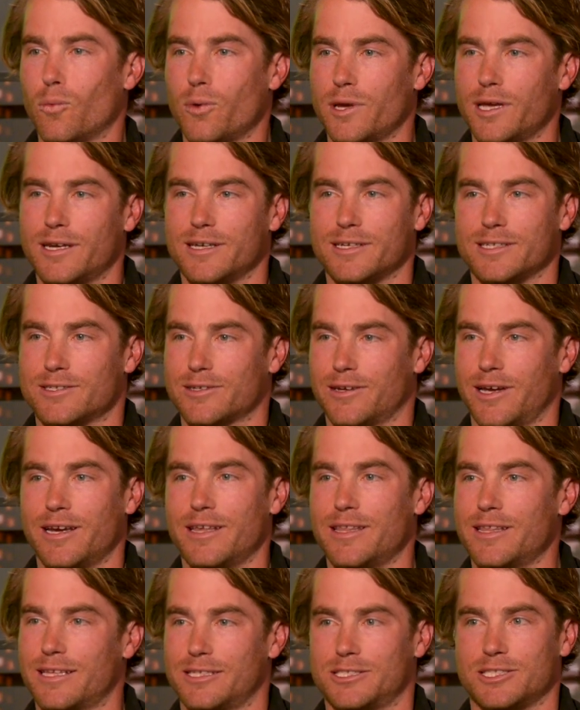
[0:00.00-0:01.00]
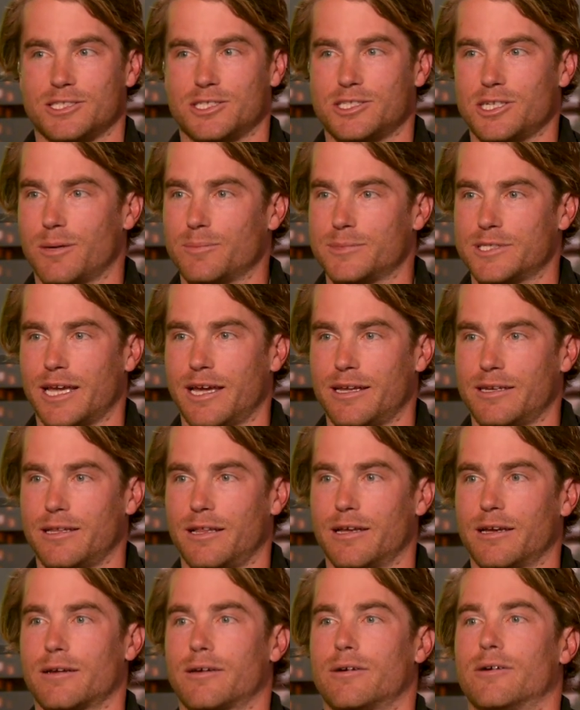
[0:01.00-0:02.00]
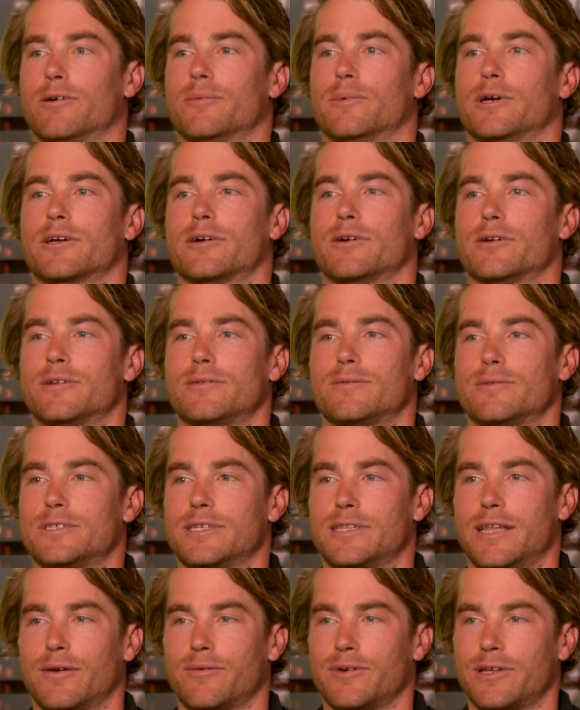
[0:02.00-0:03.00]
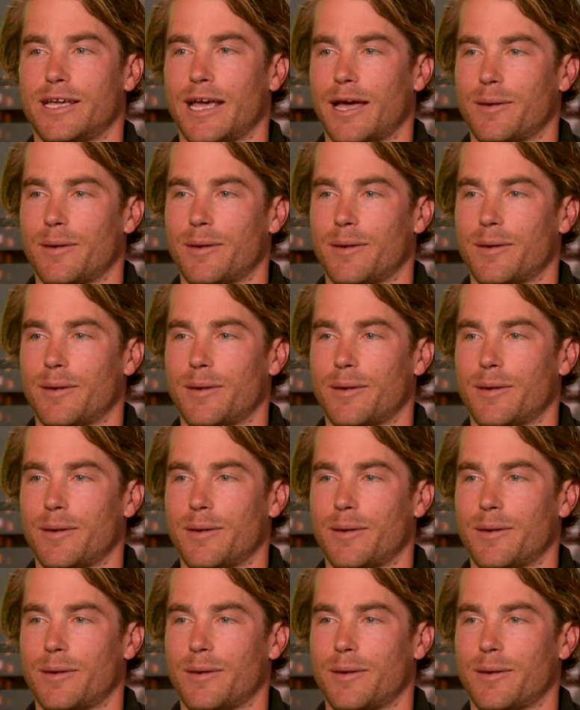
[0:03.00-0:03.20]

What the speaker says: weirdest or anything that just jumps out and you're like, oh my God, did that really